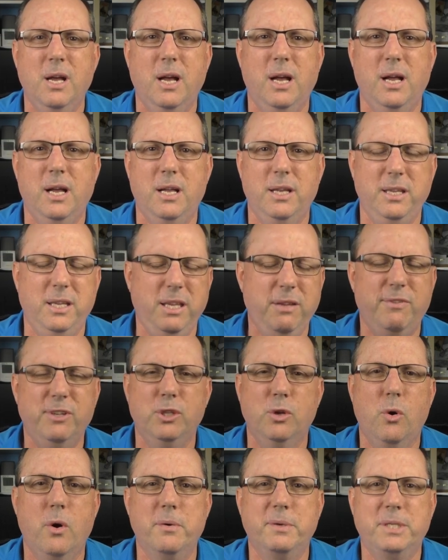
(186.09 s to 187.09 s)
Uh,
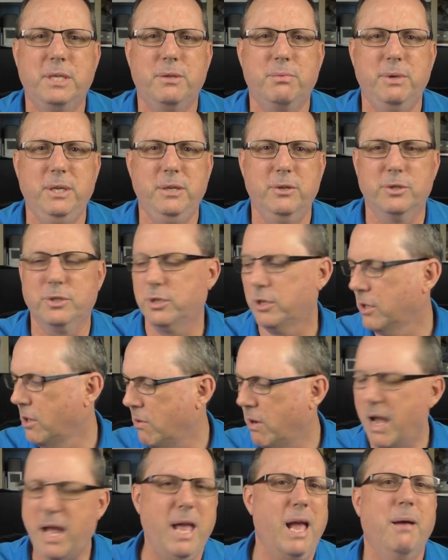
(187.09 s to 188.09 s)
even though it was three years
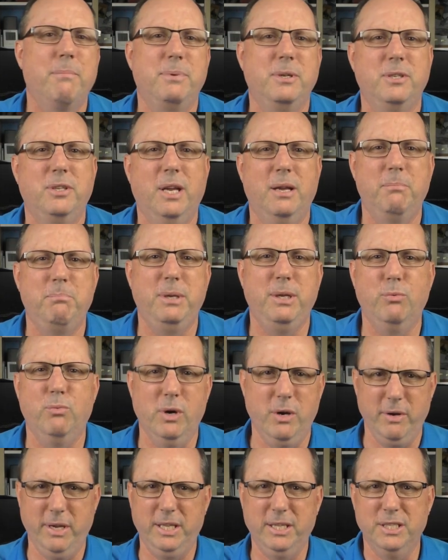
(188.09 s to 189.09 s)
ago, I happen to be
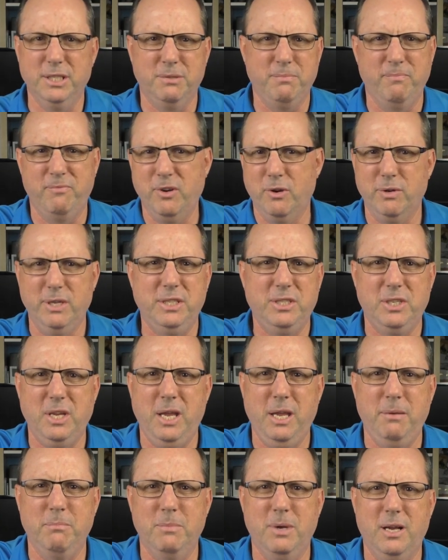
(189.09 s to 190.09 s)
wearing this very
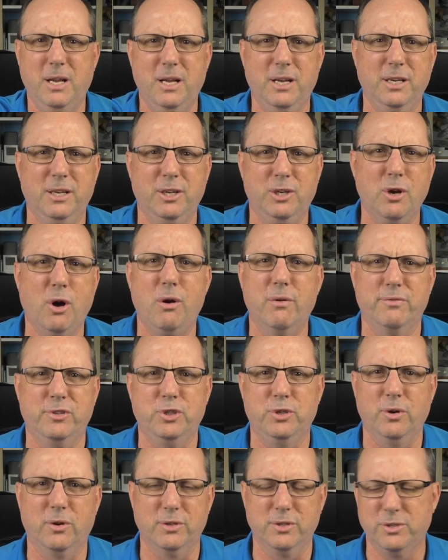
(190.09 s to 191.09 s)
same uh, golf
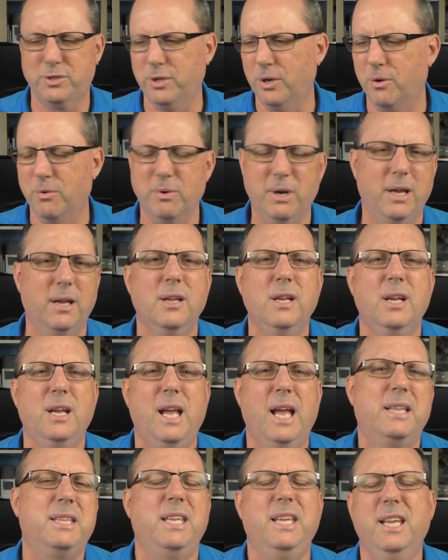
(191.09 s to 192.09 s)
shirt. So uh,
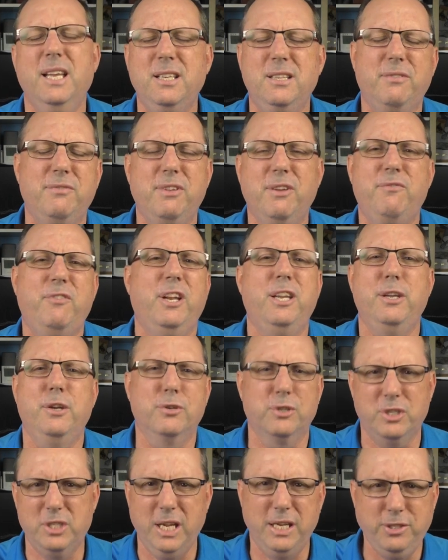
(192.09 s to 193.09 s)
at the end of the
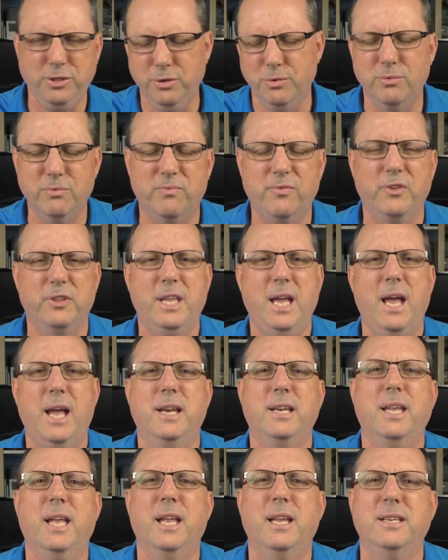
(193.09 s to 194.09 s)
video, stay tuned for
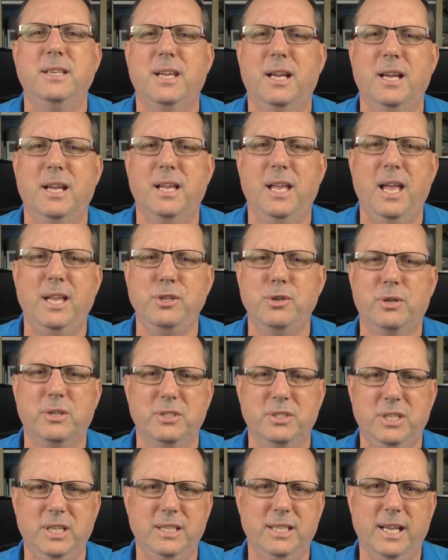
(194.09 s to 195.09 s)
that, and uh, and you
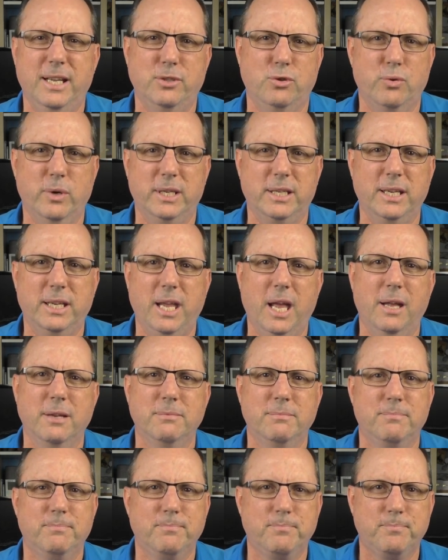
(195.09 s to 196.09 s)
can see that trick again.